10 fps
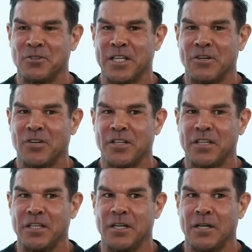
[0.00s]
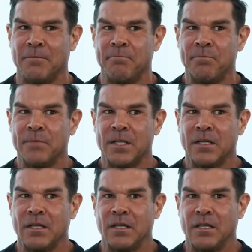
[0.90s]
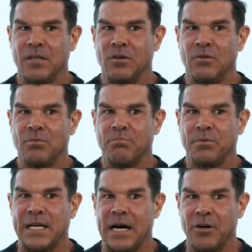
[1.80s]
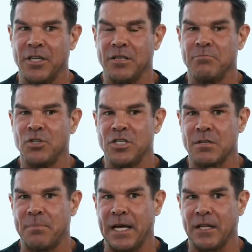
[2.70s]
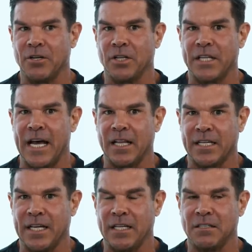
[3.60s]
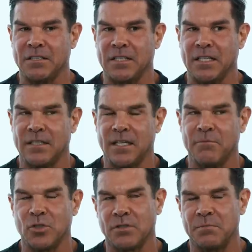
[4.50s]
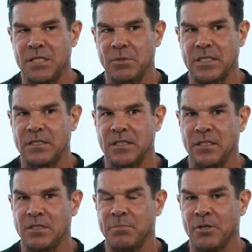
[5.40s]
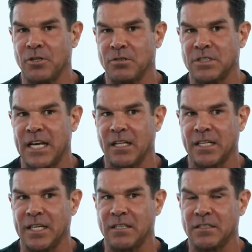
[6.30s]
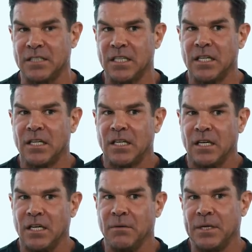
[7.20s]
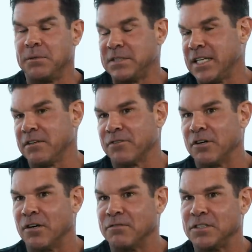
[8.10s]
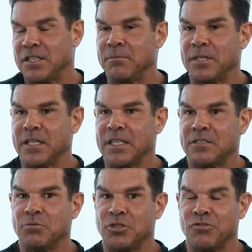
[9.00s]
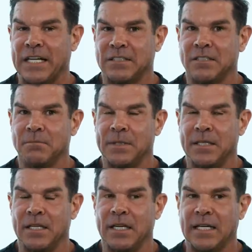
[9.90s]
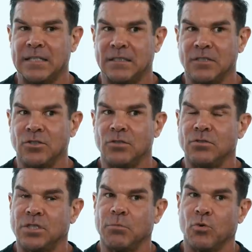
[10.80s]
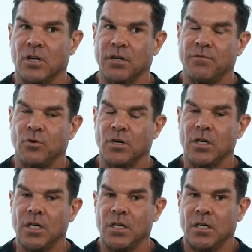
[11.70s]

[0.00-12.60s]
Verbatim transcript: So like all the um, you know county and municipality, all the allocators, they they most of them deal with consultants, but all those allocators um, come together for a conference, mm-hmm. and mm. I'm going to get to address them. And uh, I still do some work for.